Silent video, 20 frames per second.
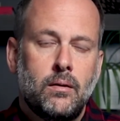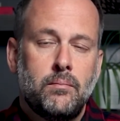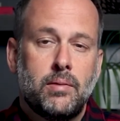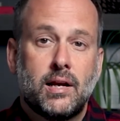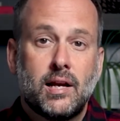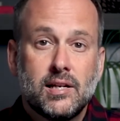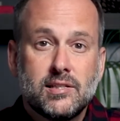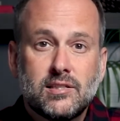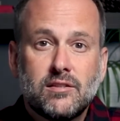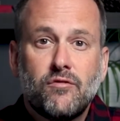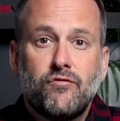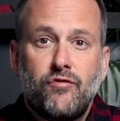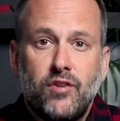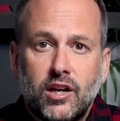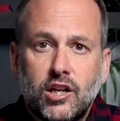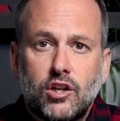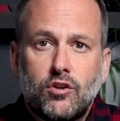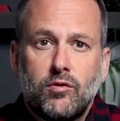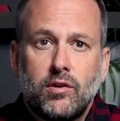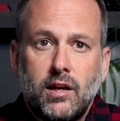Because the
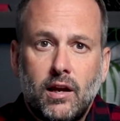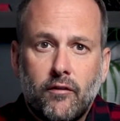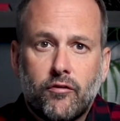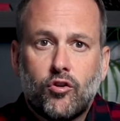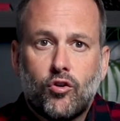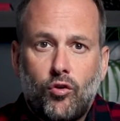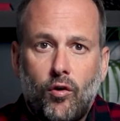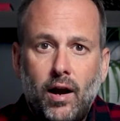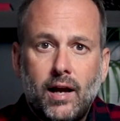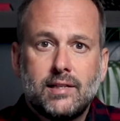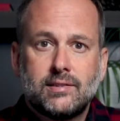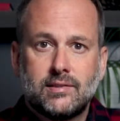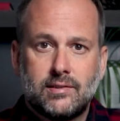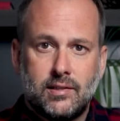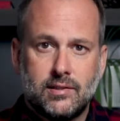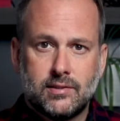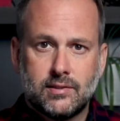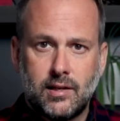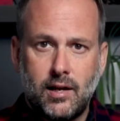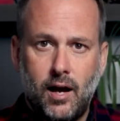victory of
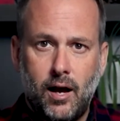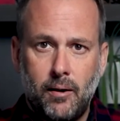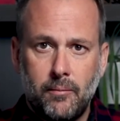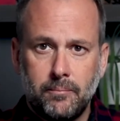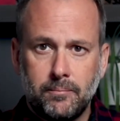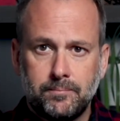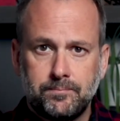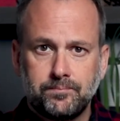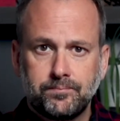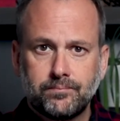Christ has come,